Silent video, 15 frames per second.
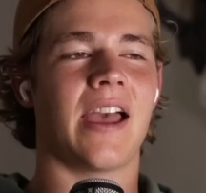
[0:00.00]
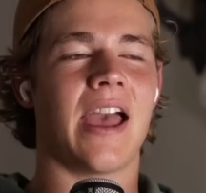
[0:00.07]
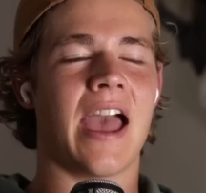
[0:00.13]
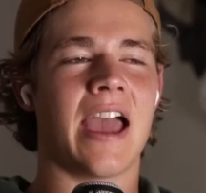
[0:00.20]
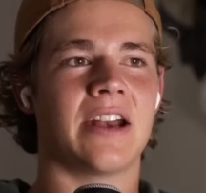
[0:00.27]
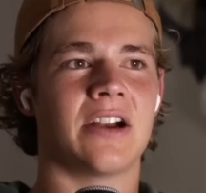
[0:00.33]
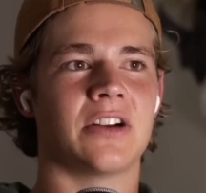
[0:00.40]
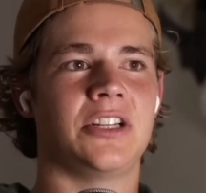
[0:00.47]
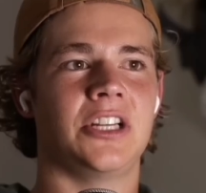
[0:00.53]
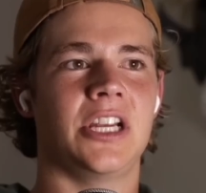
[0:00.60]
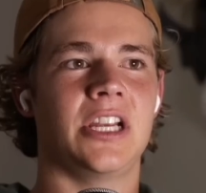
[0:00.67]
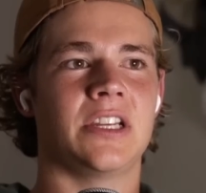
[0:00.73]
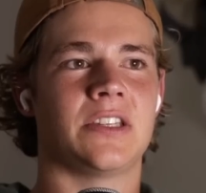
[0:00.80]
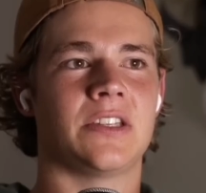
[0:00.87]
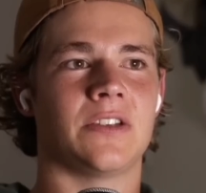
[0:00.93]

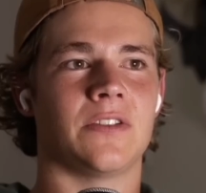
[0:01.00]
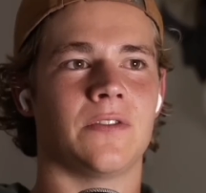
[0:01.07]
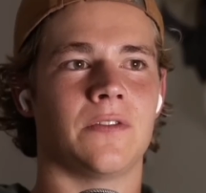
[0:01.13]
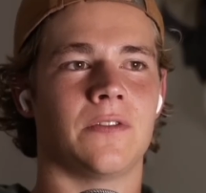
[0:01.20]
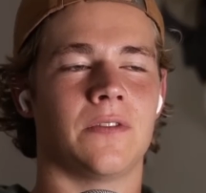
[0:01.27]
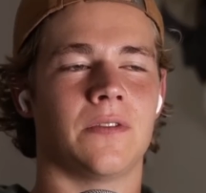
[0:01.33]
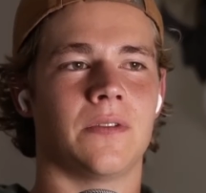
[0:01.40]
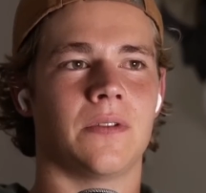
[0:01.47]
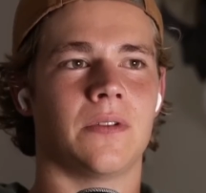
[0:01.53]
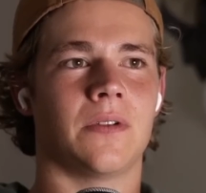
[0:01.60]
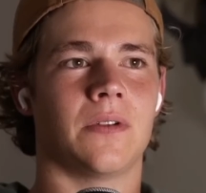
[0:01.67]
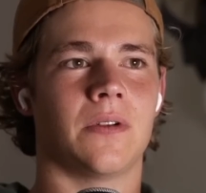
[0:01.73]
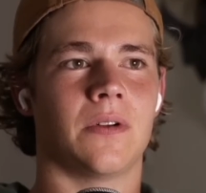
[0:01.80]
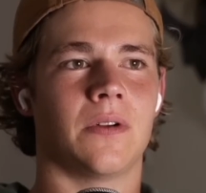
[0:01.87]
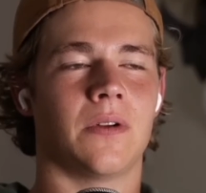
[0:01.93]
energies,
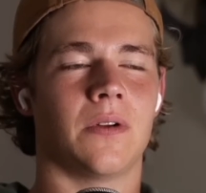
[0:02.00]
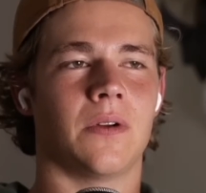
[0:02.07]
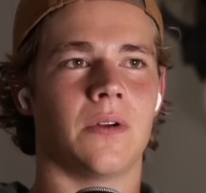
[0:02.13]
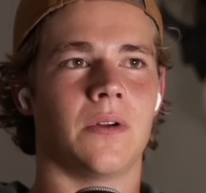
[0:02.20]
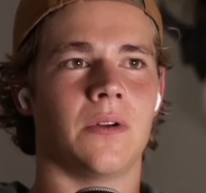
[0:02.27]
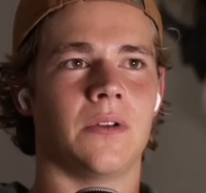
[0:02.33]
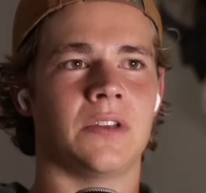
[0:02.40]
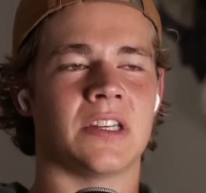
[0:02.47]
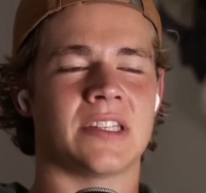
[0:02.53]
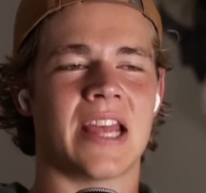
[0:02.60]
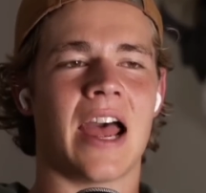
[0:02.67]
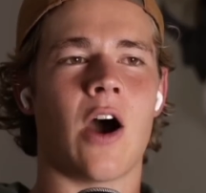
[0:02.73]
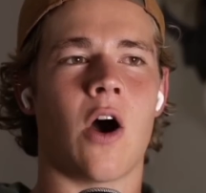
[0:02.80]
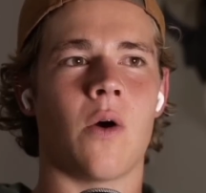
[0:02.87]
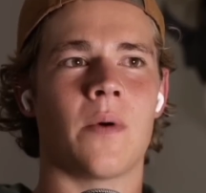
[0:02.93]
does that
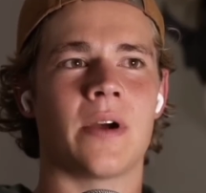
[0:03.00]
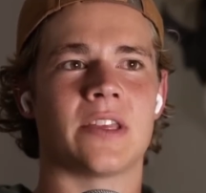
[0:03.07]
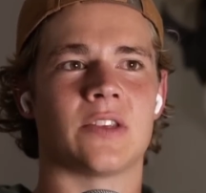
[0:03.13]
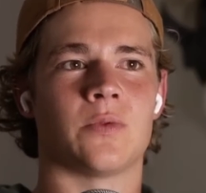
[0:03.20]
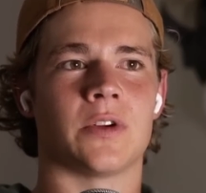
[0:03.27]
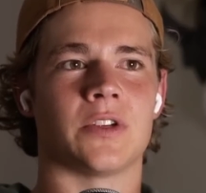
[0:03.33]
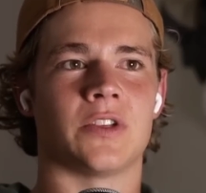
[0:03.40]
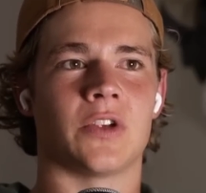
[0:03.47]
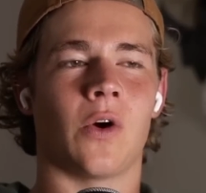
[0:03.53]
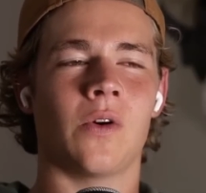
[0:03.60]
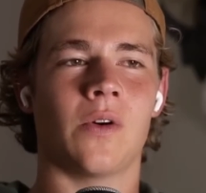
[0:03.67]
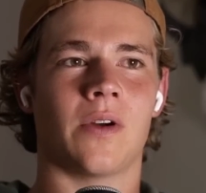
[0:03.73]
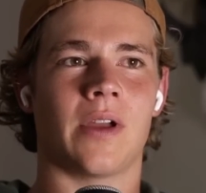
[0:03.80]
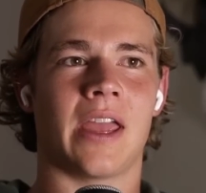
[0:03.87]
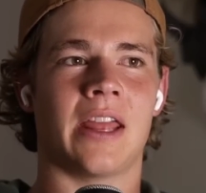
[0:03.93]
always
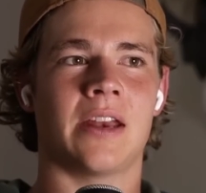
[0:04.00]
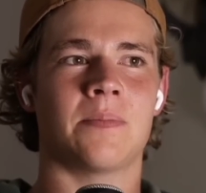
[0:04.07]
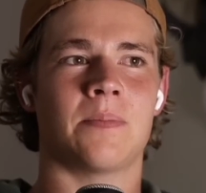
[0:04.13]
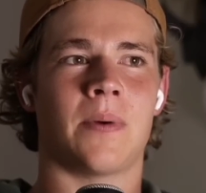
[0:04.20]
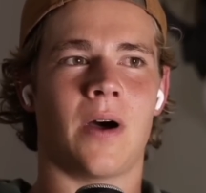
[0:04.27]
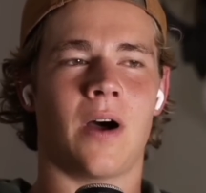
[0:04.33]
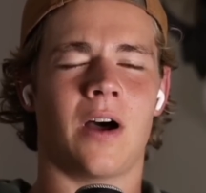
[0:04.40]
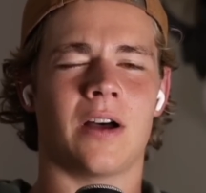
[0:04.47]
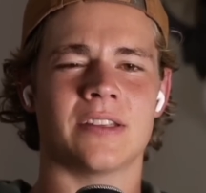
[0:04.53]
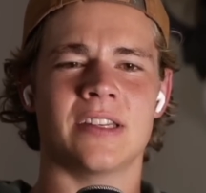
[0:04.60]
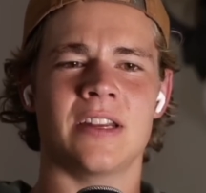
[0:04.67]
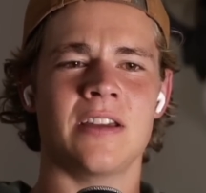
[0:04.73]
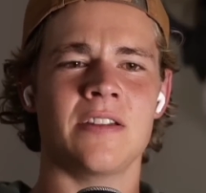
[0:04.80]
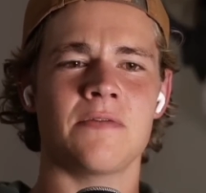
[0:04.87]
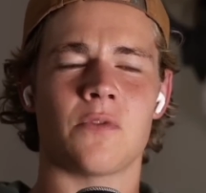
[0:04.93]
result in
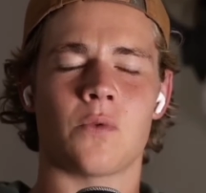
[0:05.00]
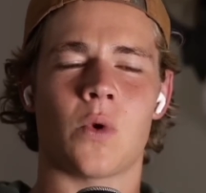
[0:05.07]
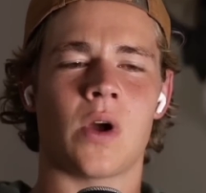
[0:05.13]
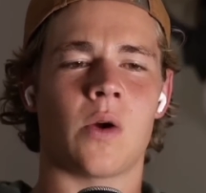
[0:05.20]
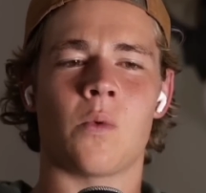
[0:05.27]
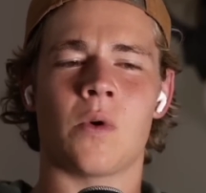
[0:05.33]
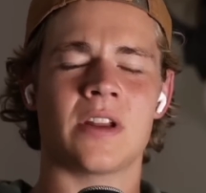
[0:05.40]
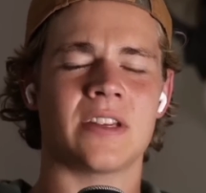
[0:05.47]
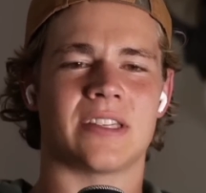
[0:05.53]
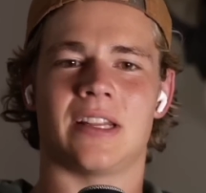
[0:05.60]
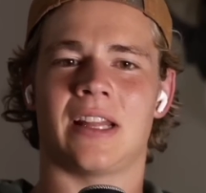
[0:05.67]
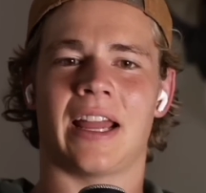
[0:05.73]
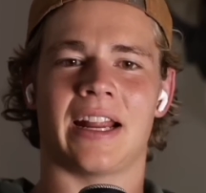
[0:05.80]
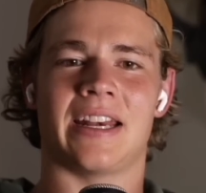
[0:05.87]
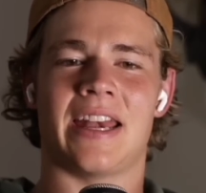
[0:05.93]
positive? What does
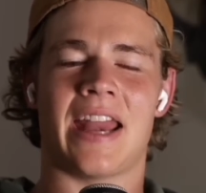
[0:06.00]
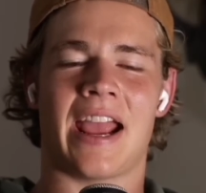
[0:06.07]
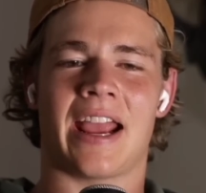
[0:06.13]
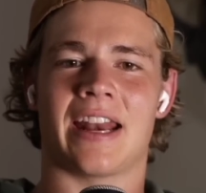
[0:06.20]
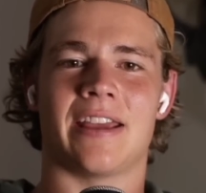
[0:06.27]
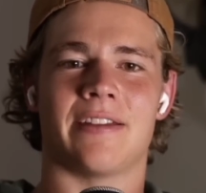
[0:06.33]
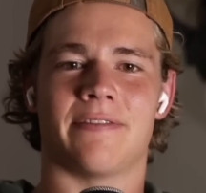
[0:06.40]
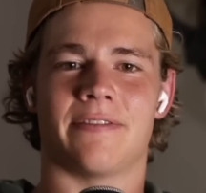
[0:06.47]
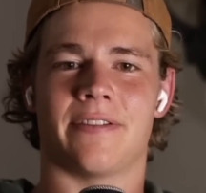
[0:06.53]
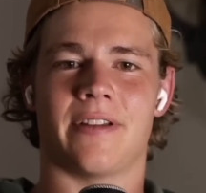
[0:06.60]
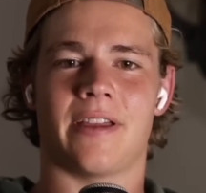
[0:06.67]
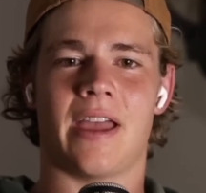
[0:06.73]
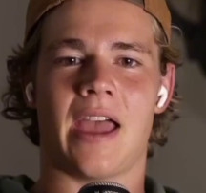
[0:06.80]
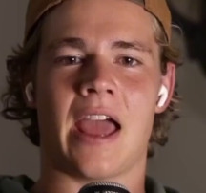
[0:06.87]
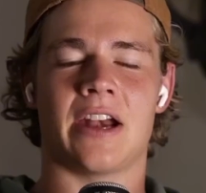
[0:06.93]
like negative
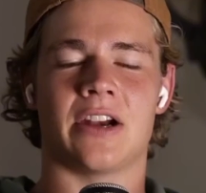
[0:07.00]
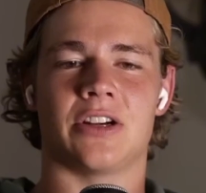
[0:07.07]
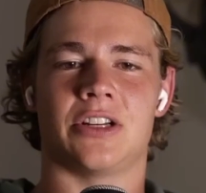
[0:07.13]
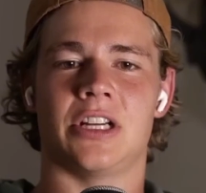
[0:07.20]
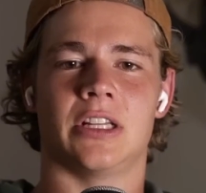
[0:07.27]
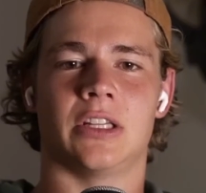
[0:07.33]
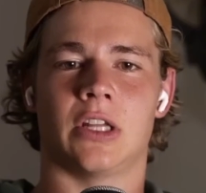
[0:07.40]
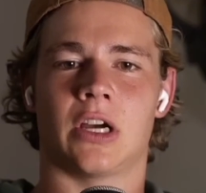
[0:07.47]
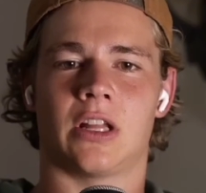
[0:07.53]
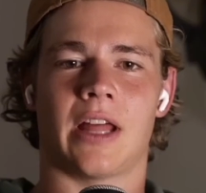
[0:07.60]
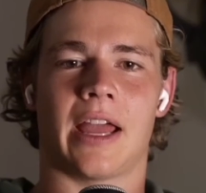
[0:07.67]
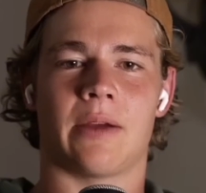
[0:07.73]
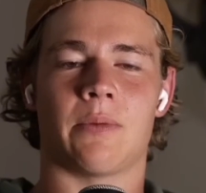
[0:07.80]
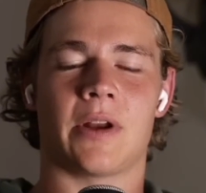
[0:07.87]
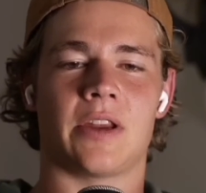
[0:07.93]
energy look
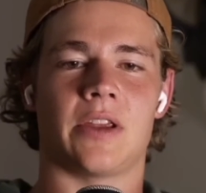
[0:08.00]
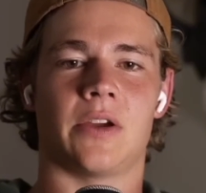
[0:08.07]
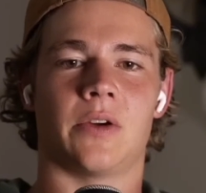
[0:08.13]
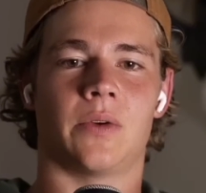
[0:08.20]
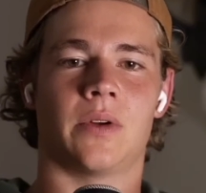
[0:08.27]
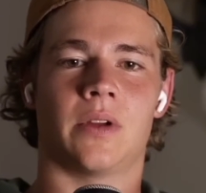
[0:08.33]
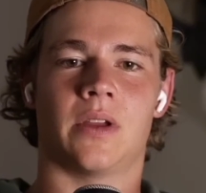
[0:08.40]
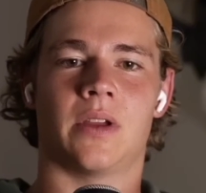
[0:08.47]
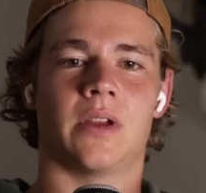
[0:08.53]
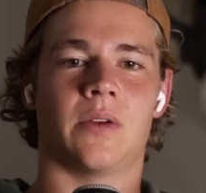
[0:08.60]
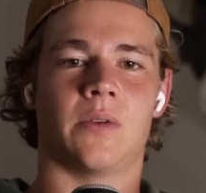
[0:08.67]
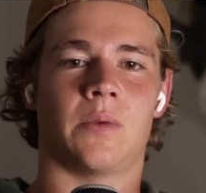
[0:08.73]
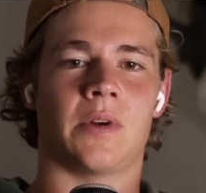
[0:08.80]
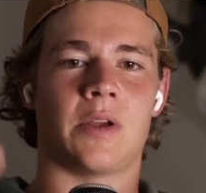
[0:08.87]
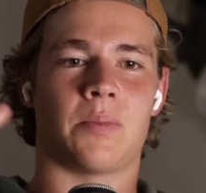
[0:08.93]
like when you
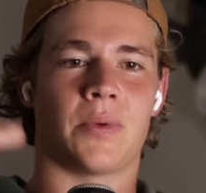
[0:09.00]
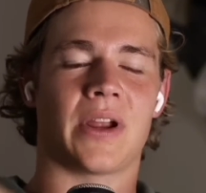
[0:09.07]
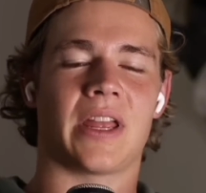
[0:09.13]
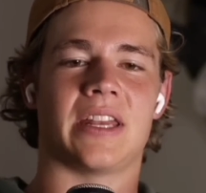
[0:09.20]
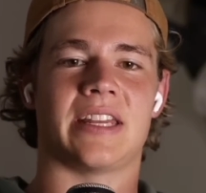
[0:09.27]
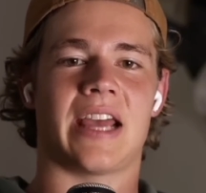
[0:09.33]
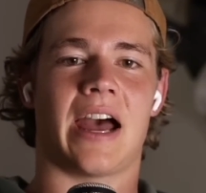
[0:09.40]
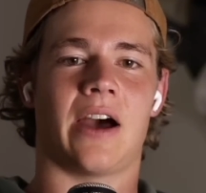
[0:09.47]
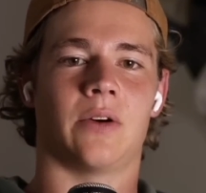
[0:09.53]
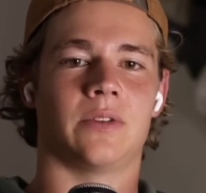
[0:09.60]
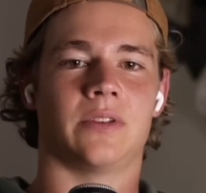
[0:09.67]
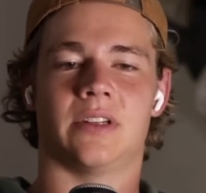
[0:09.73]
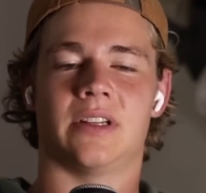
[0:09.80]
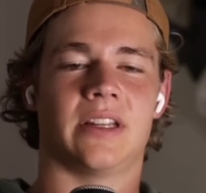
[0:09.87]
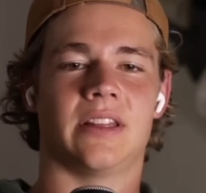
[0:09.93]
bring it
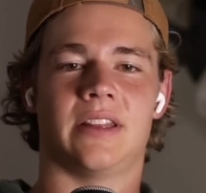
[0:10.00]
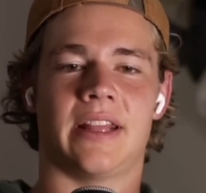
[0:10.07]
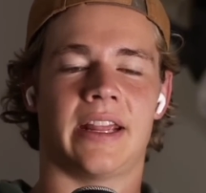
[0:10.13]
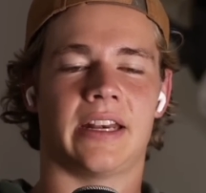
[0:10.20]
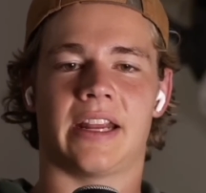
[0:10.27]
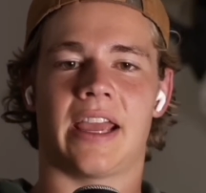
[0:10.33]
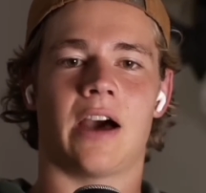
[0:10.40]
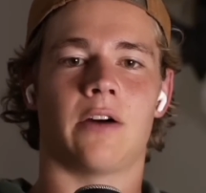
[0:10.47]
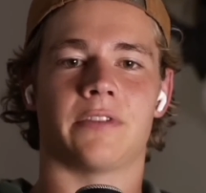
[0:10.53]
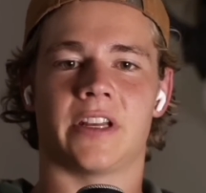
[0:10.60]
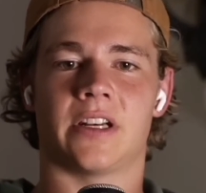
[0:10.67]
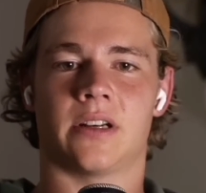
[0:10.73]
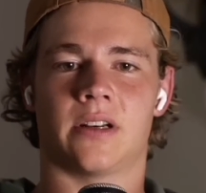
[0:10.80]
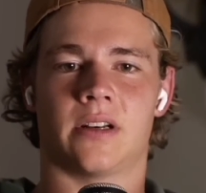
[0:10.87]
down in Kelvin?